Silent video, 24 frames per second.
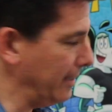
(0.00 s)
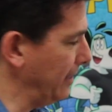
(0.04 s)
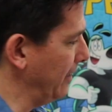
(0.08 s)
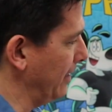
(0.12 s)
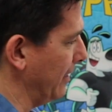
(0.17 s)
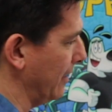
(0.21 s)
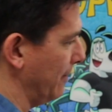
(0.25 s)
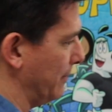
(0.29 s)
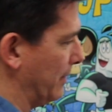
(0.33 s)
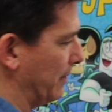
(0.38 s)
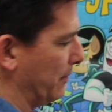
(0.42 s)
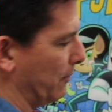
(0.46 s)
You
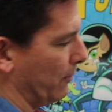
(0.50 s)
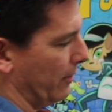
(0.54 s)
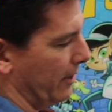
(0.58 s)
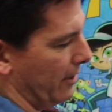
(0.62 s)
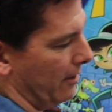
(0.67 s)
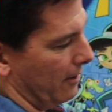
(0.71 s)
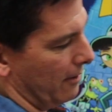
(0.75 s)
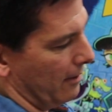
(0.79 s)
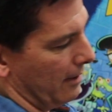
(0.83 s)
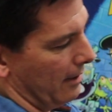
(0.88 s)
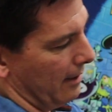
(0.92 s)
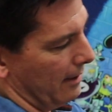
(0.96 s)
got to remember
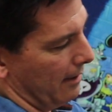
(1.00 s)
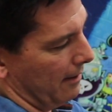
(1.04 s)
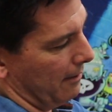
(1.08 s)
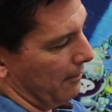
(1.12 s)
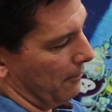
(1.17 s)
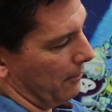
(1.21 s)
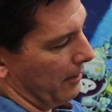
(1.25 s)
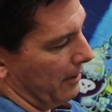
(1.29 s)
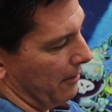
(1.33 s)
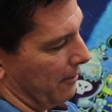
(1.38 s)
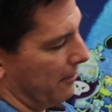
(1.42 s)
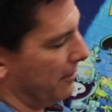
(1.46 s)

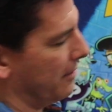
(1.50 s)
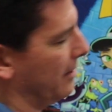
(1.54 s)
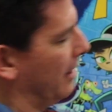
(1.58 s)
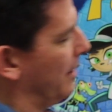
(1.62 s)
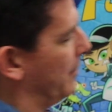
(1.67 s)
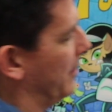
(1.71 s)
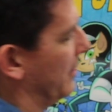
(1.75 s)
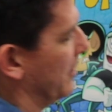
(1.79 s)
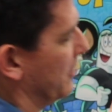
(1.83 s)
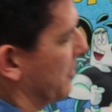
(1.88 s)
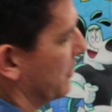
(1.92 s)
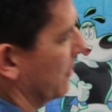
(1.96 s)
where your
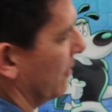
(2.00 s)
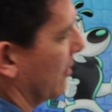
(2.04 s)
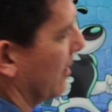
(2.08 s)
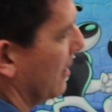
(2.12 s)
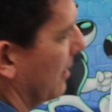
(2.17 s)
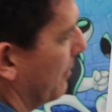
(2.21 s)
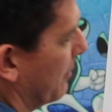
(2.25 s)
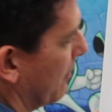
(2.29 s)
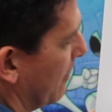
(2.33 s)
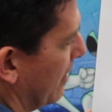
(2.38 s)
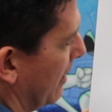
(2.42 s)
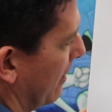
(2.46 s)
thumb is. So
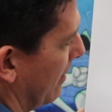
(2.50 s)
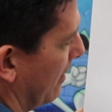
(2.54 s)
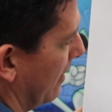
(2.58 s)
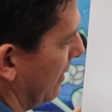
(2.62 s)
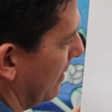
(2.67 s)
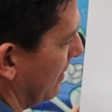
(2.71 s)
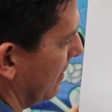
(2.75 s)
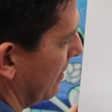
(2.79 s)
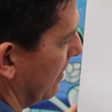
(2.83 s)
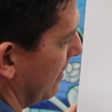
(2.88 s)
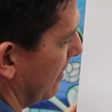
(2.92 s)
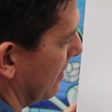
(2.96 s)
come around
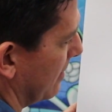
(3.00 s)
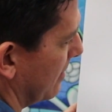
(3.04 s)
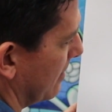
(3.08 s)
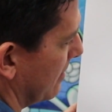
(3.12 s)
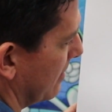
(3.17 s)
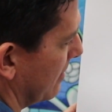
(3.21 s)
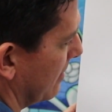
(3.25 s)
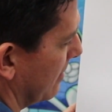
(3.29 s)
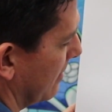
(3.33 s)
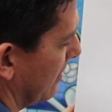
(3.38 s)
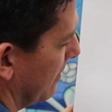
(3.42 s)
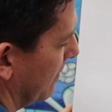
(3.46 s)
like
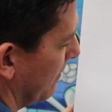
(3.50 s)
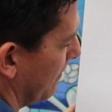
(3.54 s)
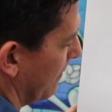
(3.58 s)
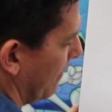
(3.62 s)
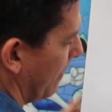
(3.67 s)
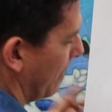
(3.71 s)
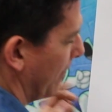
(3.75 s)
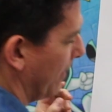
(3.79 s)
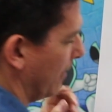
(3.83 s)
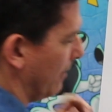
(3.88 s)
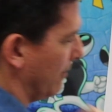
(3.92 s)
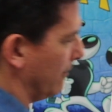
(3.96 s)
this.
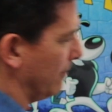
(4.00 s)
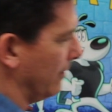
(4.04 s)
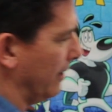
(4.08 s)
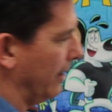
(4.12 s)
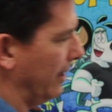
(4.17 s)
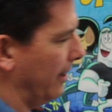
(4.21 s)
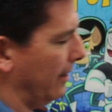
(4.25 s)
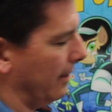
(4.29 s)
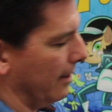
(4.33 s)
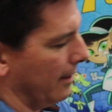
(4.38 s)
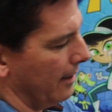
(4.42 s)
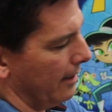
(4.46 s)

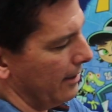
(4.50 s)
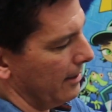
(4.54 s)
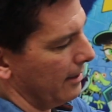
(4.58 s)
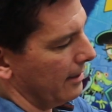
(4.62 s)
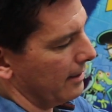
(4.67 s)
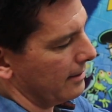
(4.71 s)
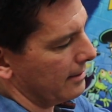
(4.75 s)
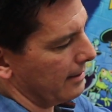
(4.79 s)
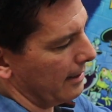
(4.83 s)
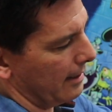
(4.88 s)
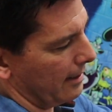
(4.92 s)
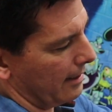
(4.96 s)
Right, now you
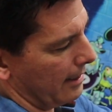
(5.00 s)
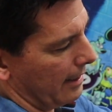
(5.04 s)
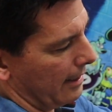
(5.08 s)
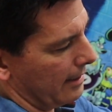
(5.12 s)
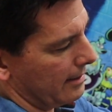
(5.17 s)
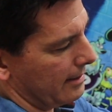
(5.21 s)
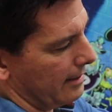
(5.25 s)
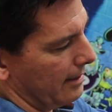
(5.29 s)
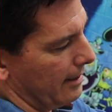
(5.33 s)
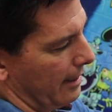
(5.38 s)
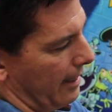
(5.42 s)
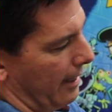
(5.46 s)
can kind of
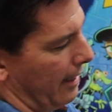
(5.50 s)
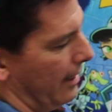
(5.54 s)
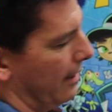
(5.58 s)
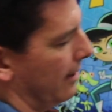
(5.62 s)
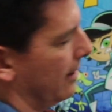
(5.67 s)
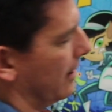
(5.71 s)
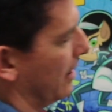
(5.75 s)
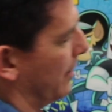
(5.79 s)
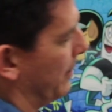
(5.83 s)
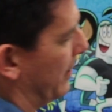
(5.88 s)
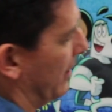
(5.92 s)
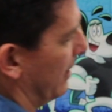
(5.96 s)
see the
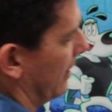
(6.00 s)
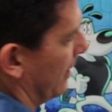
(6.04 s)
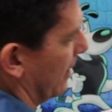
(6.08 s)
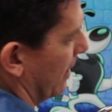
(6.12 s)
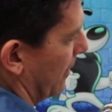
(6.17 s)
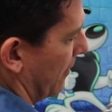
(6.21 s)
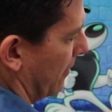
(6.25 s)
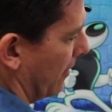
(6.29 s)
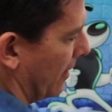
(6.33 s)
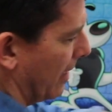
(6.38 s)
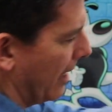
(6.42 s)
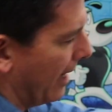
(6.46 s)
hand coming
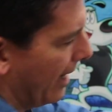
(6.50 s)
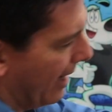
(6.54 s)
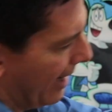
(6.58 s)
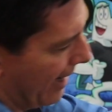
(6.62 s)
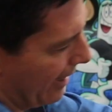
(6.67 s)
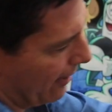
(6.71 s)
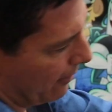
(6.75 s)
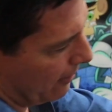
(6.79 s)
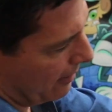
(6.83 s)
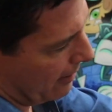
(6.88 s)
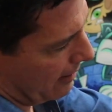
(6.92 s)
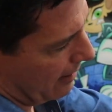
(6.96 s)
together.
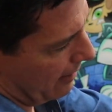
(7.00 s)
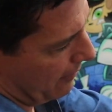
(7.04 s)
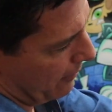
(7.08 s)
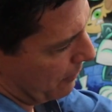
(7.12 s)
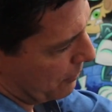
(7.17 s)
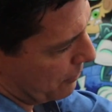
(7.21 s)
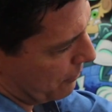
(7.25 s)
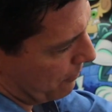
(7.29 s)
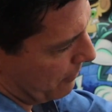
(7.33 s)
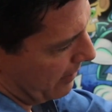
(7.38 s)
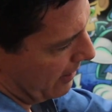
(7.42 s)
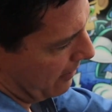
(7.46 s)
And look at all
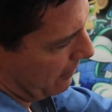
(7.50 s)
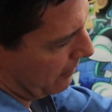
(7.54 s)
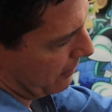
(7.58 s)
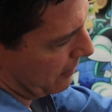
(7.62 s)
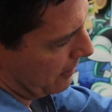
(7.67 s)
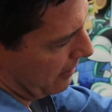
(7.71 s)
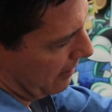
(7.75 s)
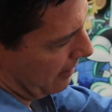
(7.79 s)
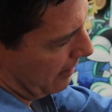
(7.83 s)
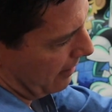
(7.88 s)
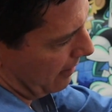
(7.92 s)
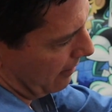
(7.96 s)
those wrinkles
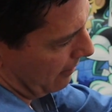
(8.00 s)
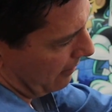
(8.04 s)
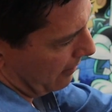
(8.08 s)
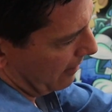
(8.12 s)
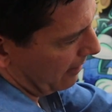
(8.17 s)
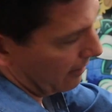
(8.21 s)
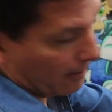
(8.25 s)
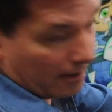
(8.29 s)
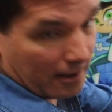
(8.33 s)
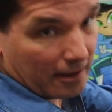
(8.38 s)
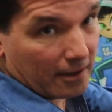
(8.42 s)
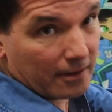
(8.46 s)
in there. Look
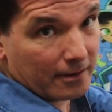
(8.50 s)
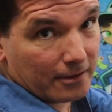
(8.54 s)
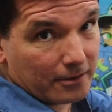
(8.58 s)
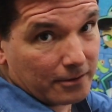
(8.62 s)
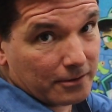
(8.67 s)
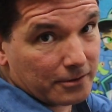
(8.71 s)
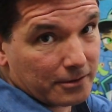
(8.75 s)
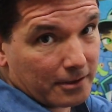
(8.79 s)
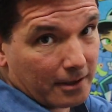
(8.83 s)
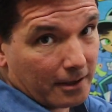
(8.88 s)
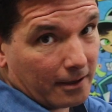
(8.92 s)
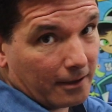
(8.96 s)
at all
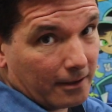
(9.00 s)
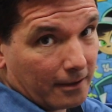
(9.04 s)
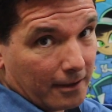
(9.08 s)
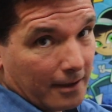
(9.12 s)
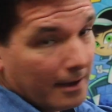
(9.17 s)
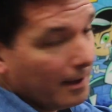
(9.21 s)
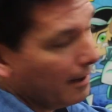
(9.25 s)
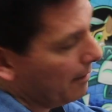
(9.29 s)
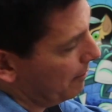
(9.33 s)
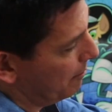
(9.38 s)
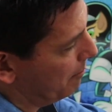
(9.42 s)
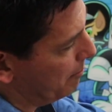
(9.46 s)
those little
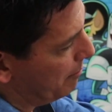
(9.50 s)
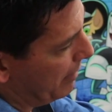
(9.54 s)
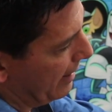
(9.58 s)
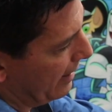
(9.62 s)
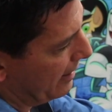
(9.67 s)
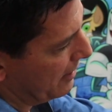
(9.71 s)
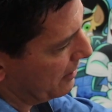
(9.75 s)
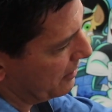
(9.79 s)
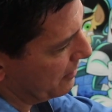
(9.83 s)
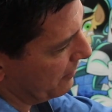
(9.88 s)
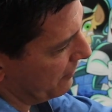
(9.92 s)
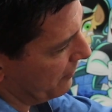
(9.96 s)

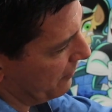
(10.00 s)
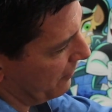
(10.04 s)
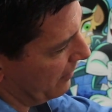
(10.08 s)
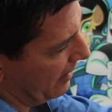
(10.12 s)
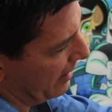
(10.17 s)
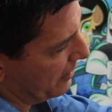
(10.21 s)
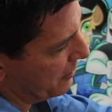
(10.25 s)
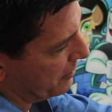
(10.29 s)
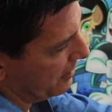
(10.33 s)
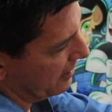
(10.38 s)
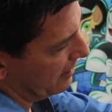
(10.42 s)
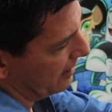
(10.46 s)
bends of
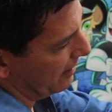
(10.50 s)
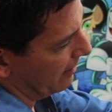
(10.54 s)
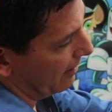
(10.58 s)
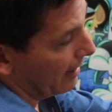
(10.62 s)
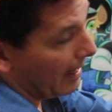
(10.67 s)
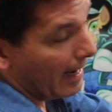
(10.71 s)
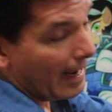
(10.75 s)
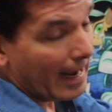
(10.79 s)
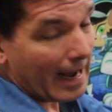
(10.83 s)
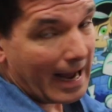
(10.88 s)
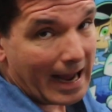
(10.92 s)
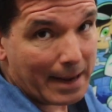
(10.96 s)
flesh in there.
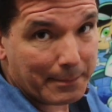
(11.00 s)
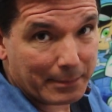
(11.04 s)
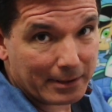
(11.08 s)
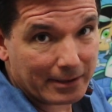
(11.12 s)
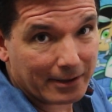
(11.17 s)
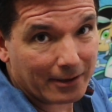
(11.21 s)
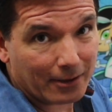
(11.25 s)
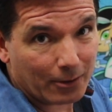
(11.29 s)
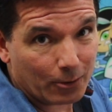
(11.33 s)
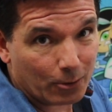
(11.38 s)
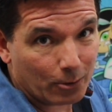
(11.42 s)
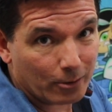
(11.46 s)
I'm a
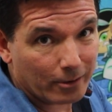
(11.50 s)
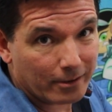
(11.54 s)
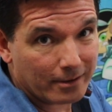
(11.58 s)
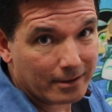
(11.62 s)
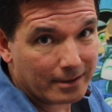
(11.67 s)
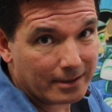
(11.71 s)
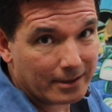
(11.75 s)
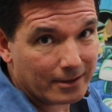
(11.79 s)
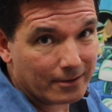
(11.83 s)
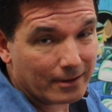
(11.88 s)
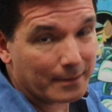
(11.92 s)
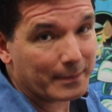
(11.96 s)
little older
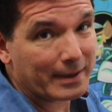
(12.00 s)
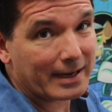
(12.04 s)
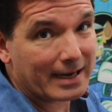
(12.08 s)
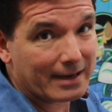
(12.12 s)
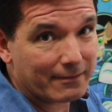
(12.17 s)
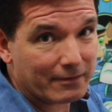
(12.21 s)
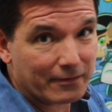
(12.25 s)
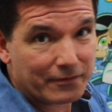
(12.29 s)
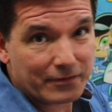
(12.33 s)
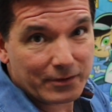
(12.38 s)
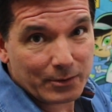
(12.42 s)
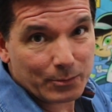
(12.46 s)
than you. I might
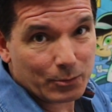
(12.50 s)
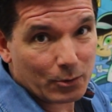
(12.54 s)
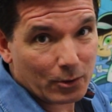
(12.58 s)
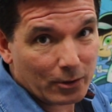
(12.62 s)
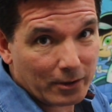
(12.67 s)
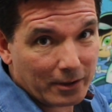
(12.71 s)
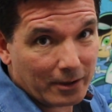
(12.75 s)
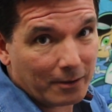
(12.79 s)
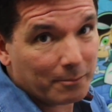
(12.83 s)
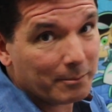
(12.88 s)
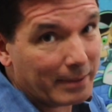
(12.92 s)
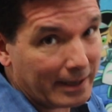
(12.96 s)
have a few more
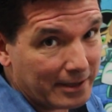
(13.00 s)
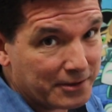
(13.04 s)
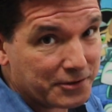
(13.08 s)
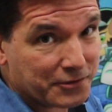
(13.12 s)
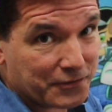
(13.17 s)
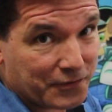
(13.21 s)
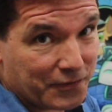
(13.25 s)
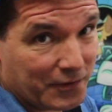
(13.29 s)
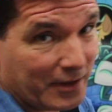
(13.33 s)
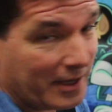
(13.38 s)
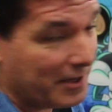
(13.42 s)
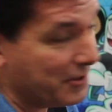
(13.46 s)
little bends
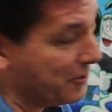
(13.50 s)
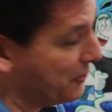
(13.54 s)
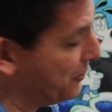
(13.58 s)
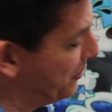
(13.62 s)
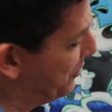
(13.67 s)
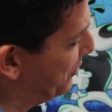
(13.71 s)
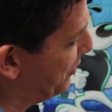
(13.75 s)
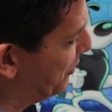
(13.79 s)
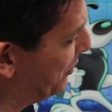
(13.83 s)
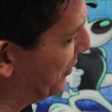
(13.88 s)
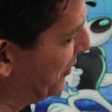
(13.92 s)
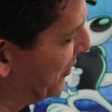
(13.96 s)
of flesh than
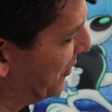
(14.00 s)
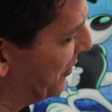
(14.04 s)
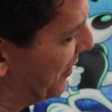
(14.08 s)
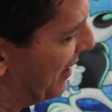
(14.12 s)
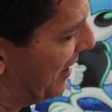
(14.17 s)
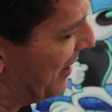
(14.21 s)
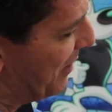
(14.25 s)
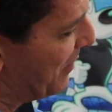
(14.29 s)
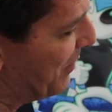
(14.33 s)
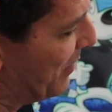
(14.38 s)
you do.